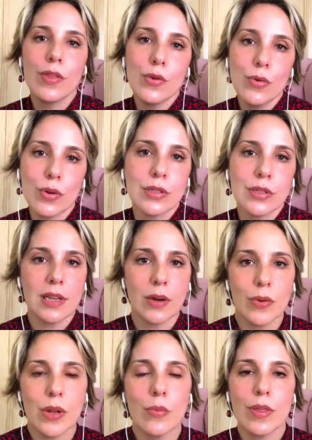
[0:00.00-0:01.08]
with you or
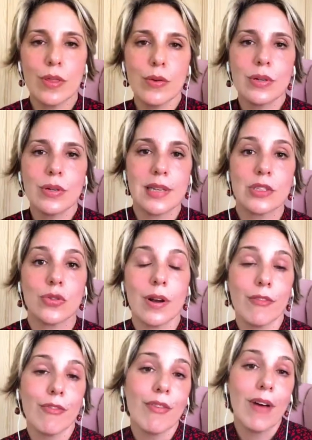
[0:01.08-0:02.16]
disagreeing with you, etc.
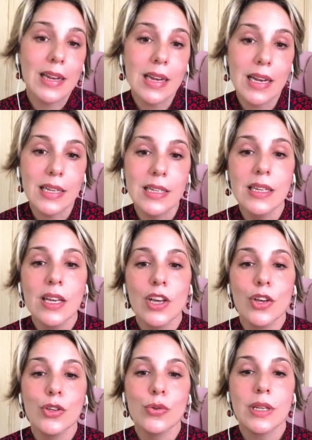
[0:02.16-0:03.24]
And finally,
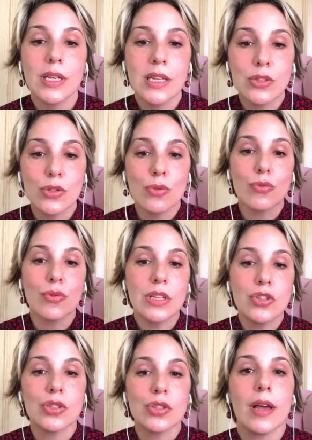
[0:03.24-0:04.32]
you needed to
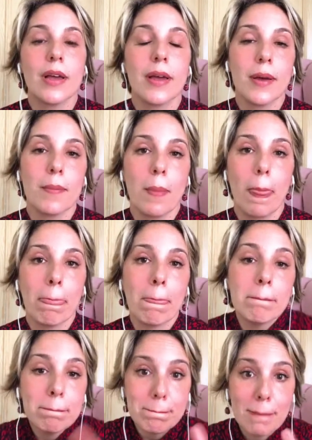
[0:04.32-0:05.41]
reach
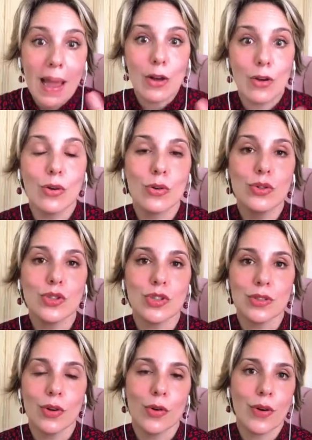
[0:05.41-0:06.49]
a
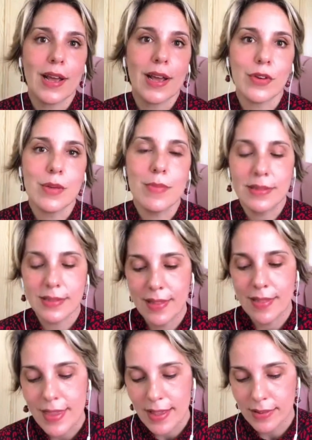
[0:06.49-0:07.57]
conclusion or an agreement
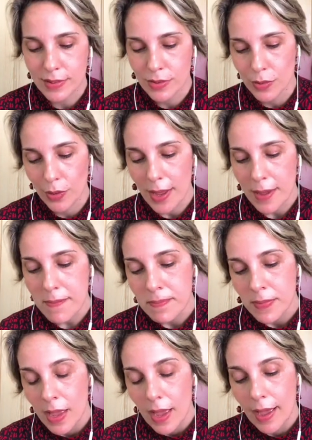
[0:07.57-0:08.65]
in the end, okay?
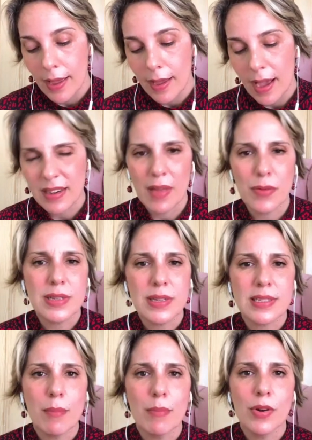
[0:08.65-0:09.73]
Another
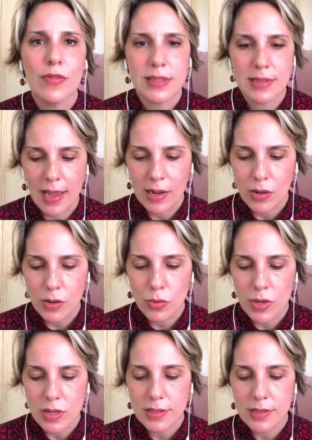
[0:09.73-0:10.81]
example of a dialogue
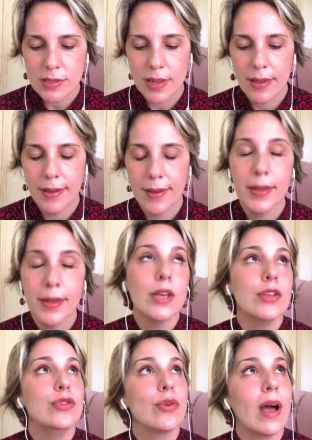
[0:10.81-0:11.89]
was
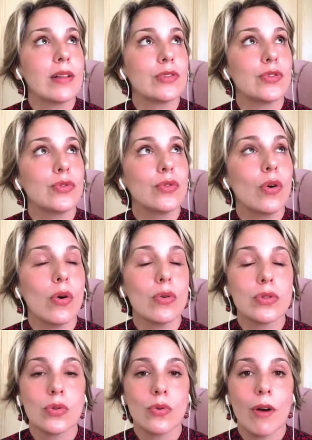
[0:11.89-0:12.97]
you had to
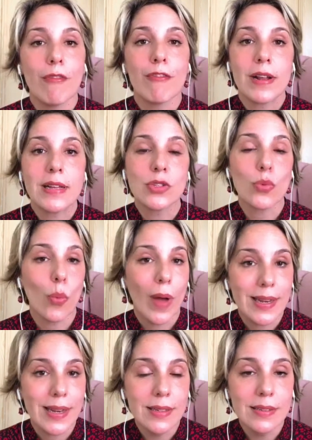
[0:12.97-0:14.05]
go to a friend's
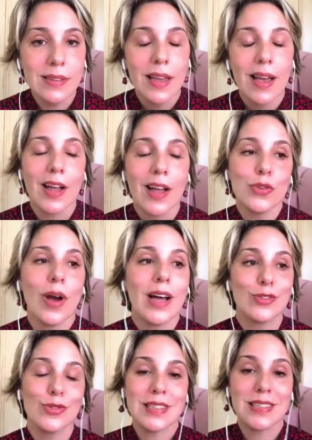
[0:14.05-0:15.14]
wedding and you
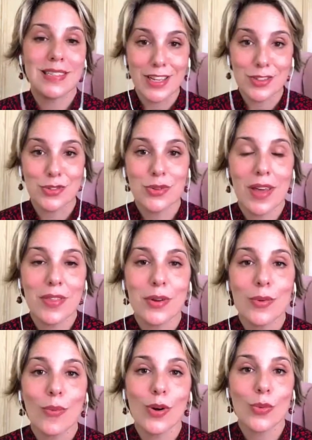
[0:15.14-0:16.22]
had to decide
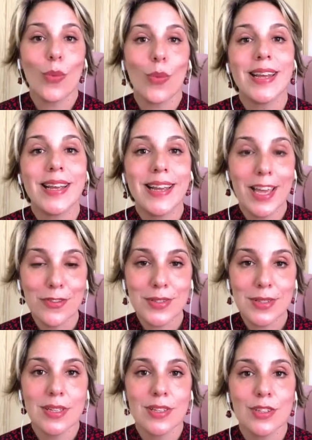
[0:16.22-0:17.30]
together what wedding
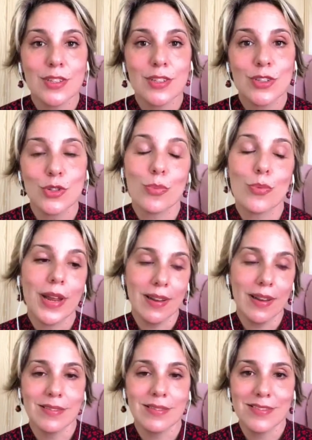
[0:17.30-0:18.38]
gift to
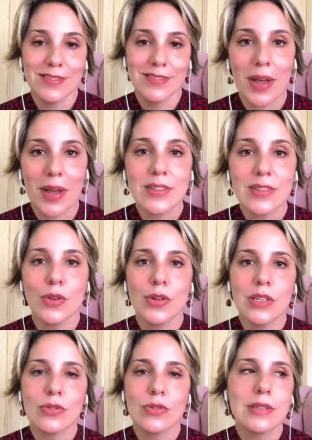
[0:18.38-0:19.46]
bring, okay? So you
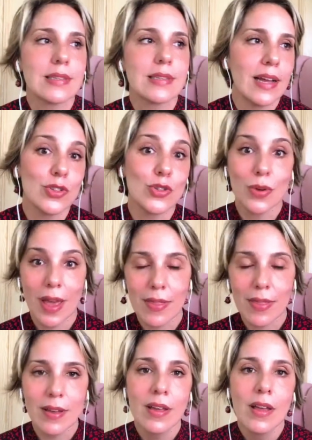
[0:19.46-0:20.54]
need to decide
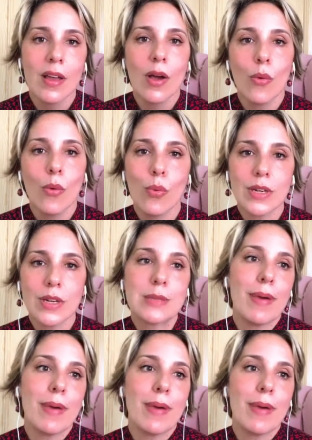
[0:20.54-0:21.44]
together what